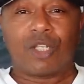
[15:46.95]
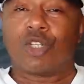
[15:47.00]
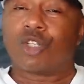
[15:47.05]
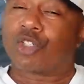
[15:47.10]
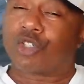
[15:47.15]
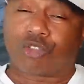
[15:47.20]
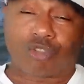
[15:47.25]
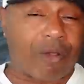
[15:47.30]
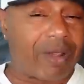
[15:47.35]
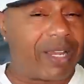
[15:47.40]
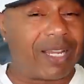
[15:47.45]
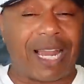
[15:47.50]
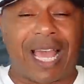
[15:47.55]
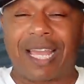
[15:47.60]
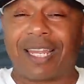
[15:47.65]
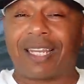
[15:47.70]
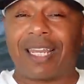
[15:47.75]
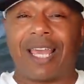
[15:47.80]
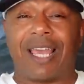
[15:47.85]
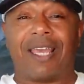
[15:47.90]
Straight
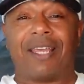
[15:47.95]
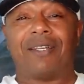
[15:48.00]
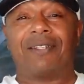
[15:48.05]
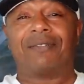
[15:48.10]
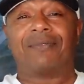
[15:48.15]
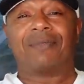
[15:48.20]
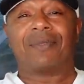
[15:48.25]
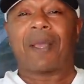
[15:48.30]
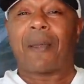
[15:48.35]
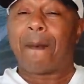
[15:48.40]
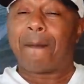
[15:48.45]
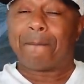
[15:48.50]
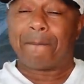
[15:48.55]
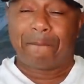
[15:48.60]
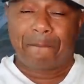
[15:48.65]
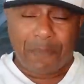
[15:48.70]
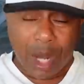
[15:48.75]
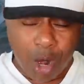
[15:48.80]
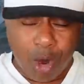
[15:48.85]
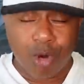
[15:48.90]
like that.
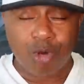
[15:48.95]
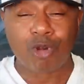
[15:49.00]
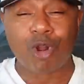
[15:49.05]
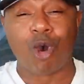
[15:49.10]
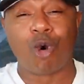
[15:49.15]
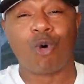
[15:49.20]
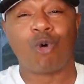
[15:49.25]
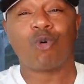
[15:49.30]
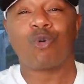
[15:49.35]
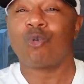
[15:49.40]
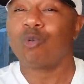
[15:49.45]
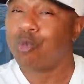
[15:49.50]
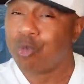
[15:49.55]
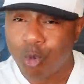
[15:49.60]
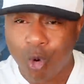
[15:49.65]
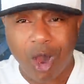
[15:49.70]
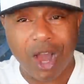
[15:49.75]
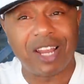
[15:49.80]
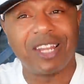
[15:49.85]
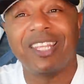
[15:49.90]
Bolo,
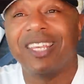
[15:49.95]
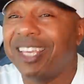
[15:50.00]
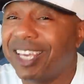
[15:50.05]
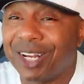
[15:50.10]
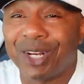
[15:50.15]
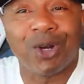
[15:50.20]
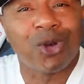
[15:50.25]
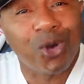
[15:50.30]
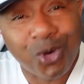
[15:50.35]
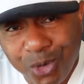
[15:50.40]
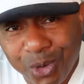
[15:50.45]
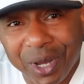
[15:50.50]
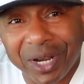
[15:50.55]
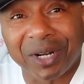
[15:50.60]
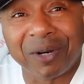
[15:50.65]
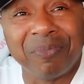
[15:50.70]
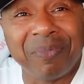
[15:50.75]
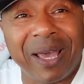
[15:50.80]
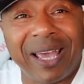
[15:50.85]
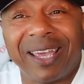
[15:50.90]
one a
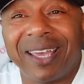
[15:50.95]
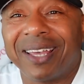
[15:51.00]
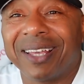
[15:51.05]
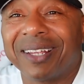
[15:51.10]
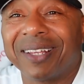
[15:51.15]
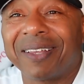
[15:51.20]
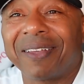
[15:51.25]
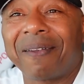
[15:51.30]
quitter, man.